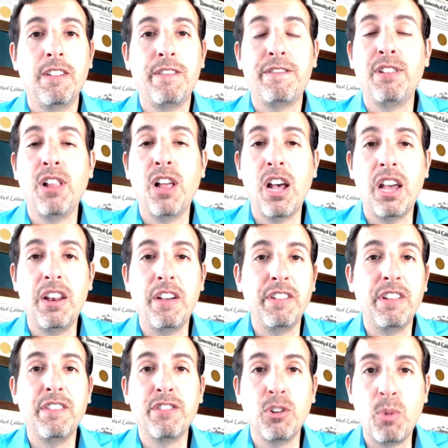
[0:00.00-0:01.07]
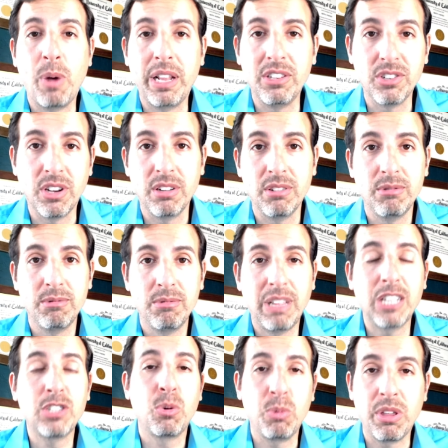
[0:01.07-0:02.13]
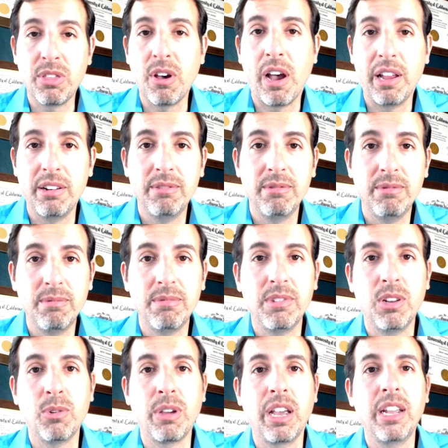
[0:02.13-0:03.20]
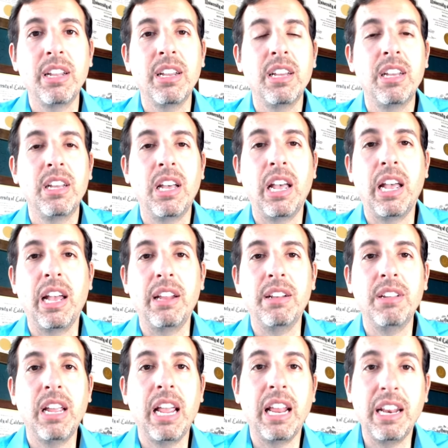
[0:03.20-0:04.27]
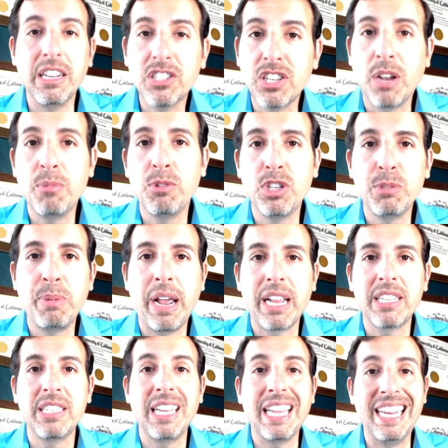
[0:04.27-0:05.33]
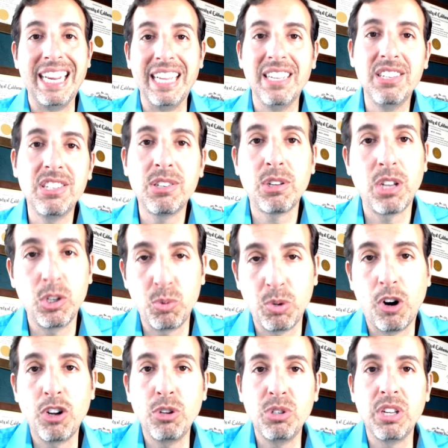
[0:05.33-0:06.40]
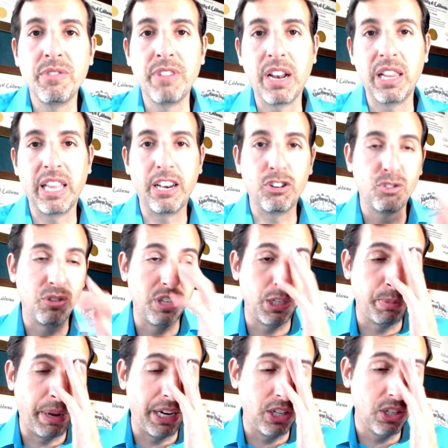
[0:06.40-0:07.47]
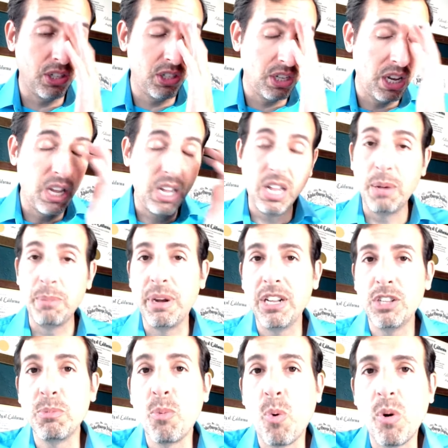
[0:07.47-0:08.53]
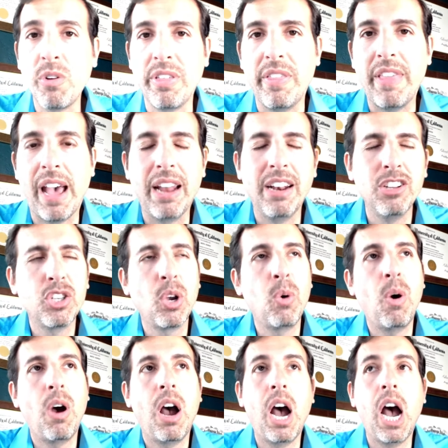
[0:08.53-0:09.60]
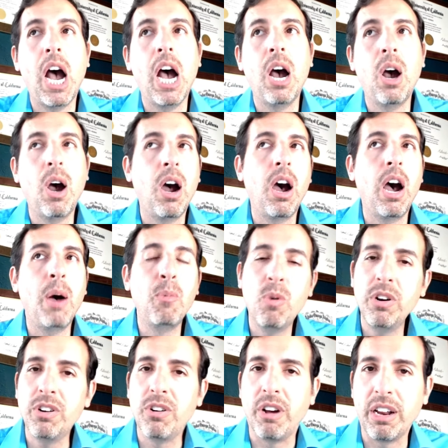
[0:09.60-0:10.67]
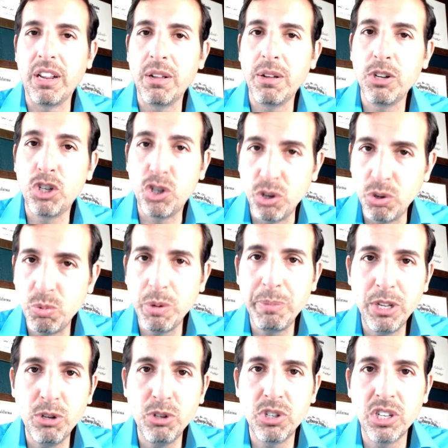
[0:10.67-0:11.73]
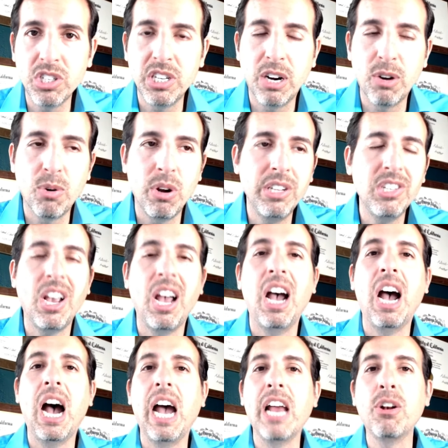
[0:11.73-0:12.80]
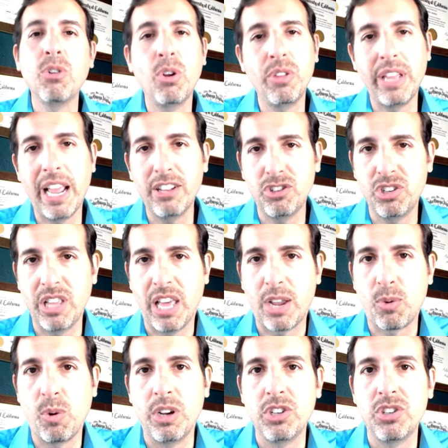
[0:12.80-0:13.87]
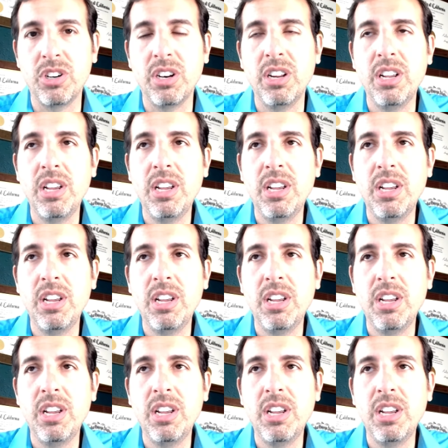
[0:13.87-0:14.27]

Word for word: flood of influenza. That's what we thought. Okay. And, and in some respects it is, because we are using ventilators for these patients, but it's more than that. So I'm wondering, should we be using steroids? I don't know the answer to that question.